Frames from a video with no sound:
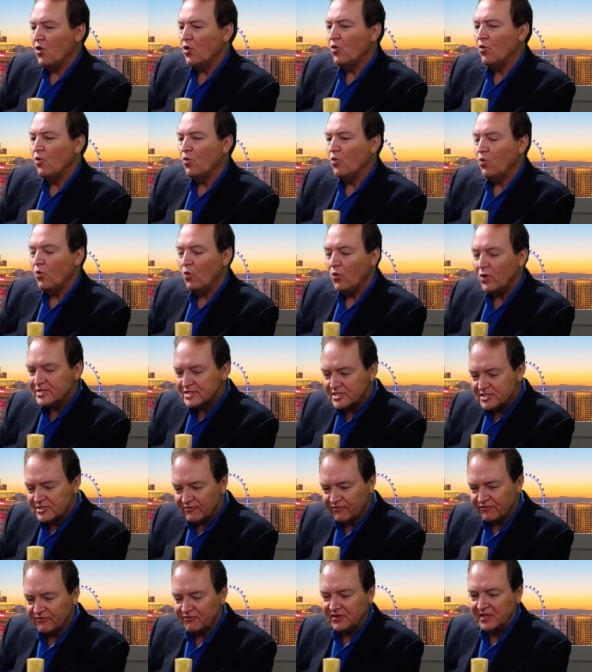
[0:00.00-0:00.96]
what's
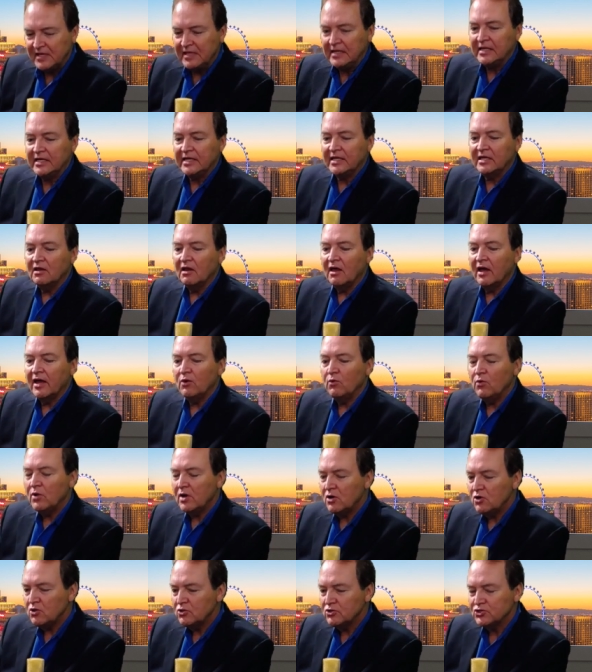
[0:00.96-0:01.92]
the feeling like?
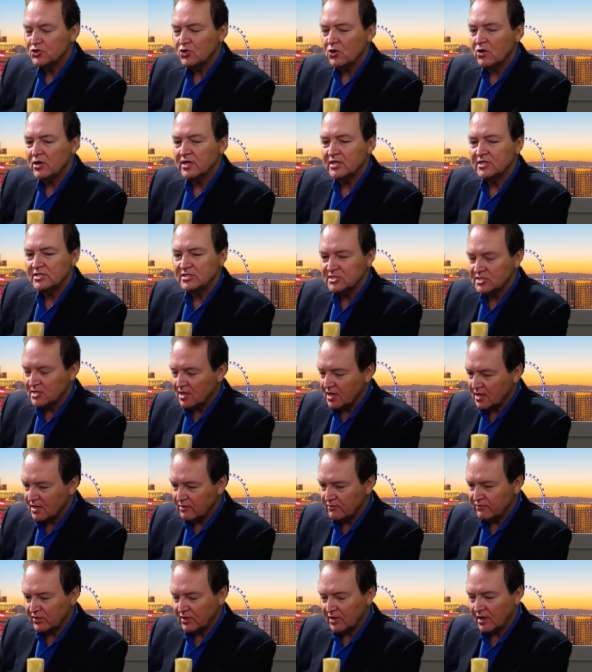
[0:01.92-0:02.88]
What goes on
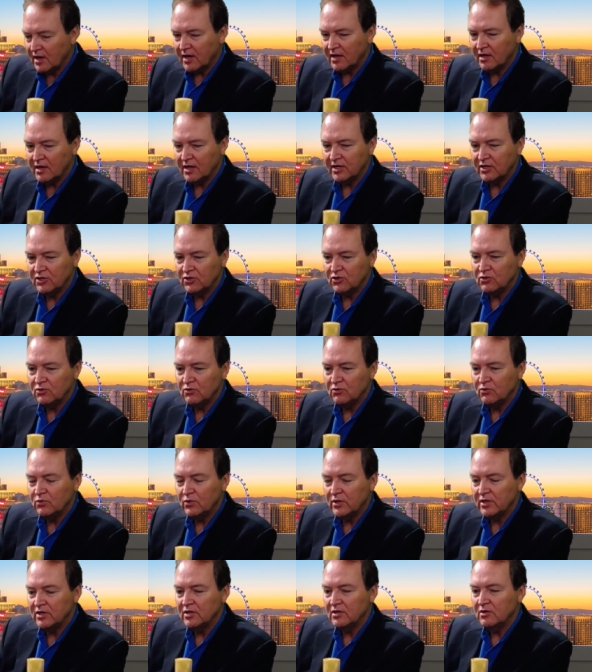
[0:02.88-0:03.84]
inside of a guy like you
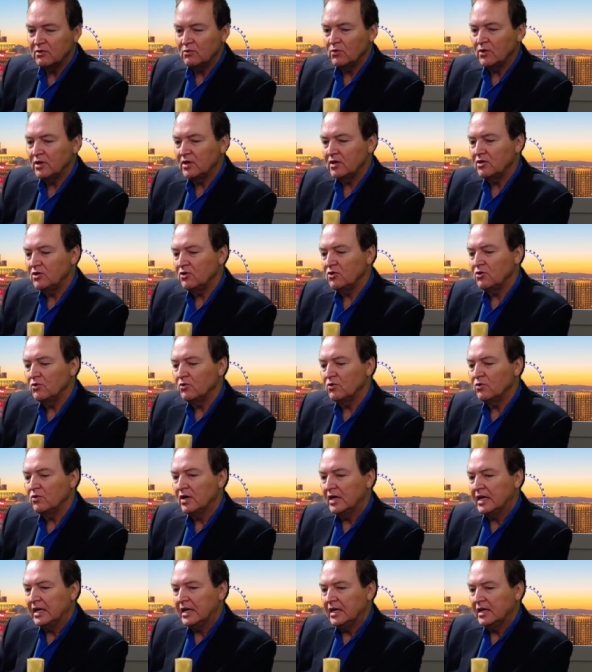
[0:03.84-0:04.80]
when
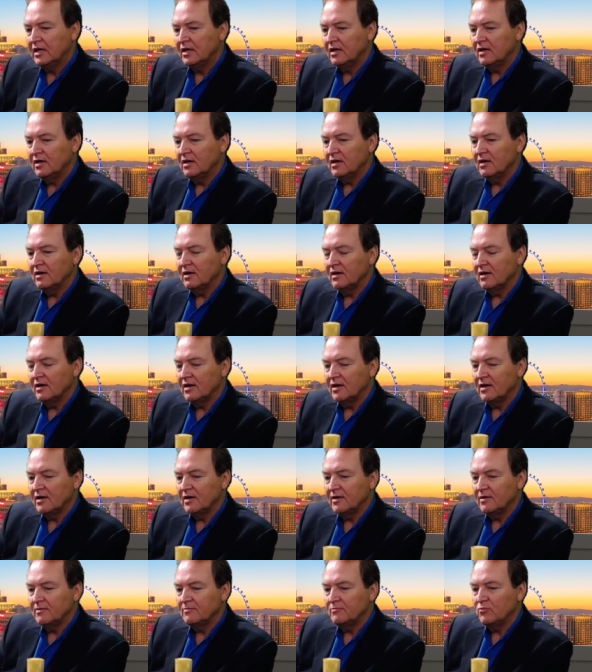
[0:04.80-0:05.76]
you
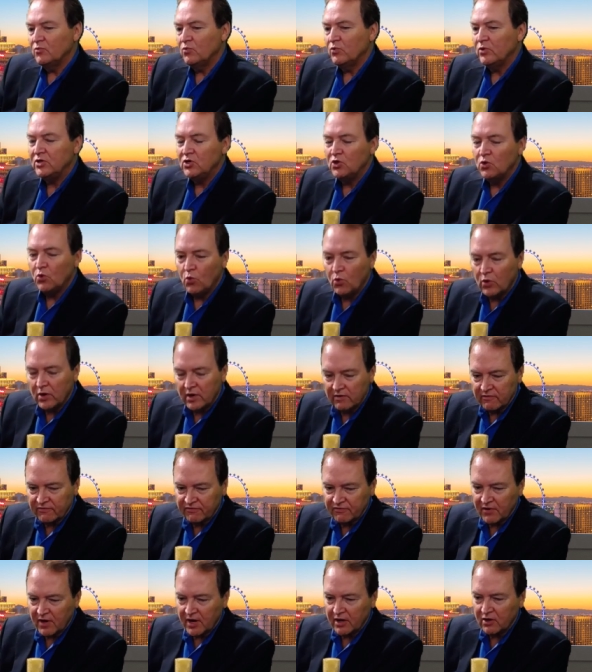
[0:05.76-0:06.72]
win
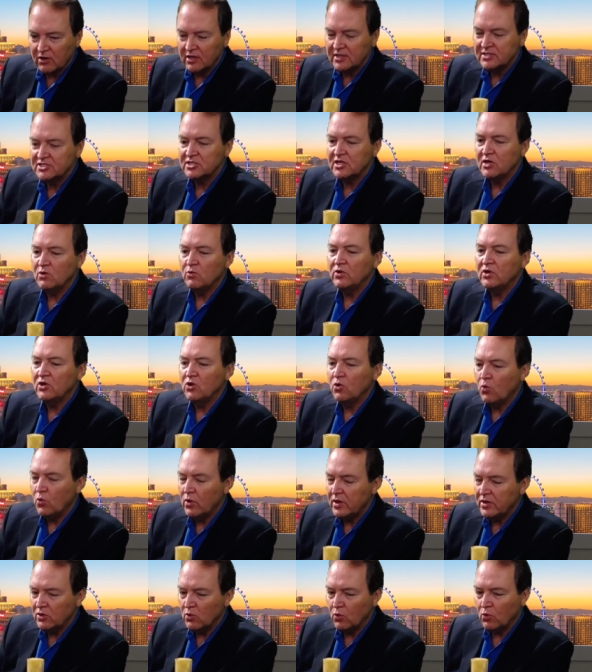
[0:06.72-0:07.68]
a fight, or let's say when you
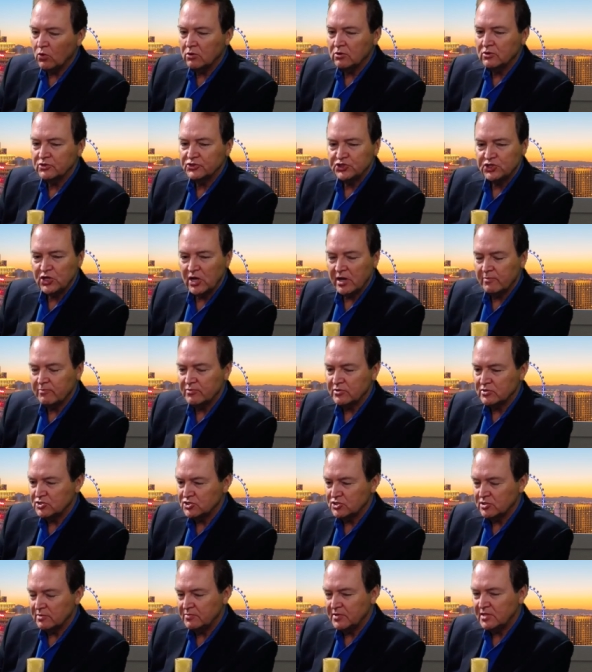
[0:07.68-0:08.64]
win the world
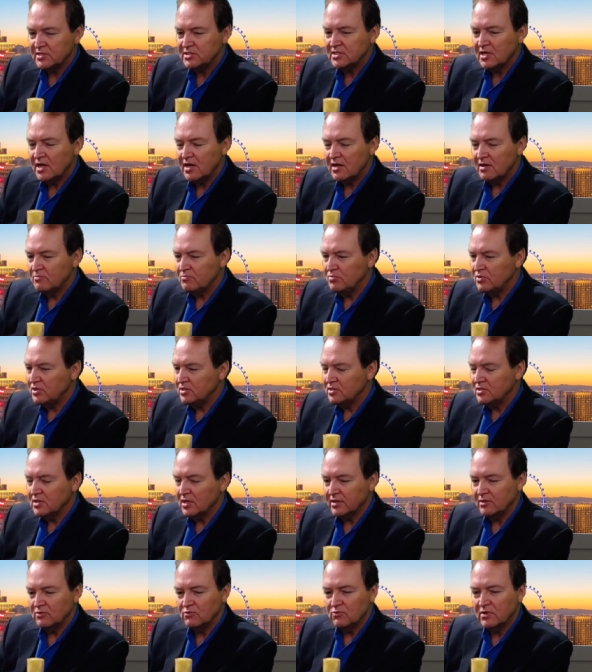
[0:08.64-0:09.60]
championship? That's got to be
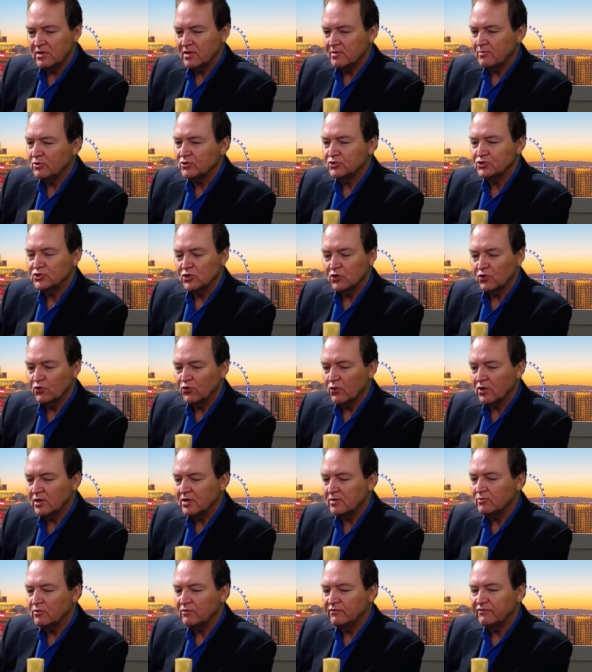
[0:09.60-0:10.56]
like one of the most
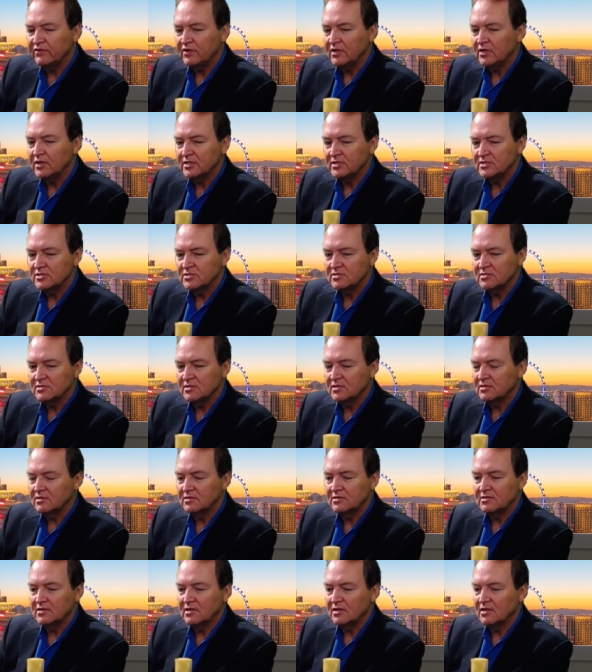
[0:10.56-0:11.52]
incredible feelings
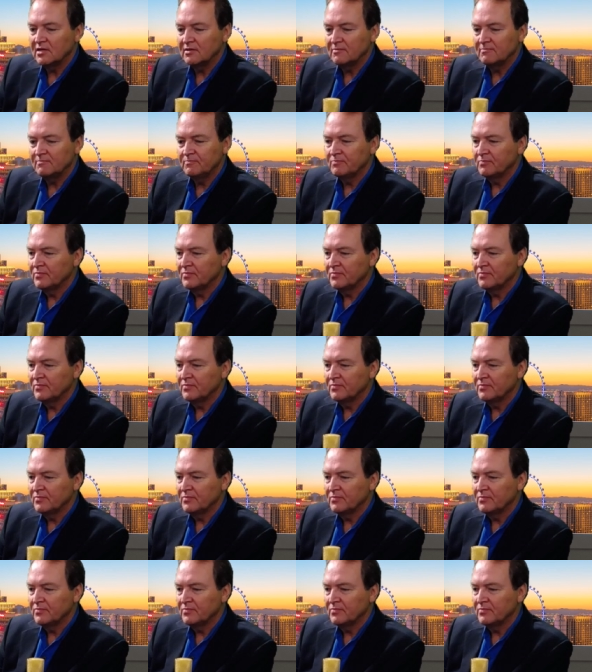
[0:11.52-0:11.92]
that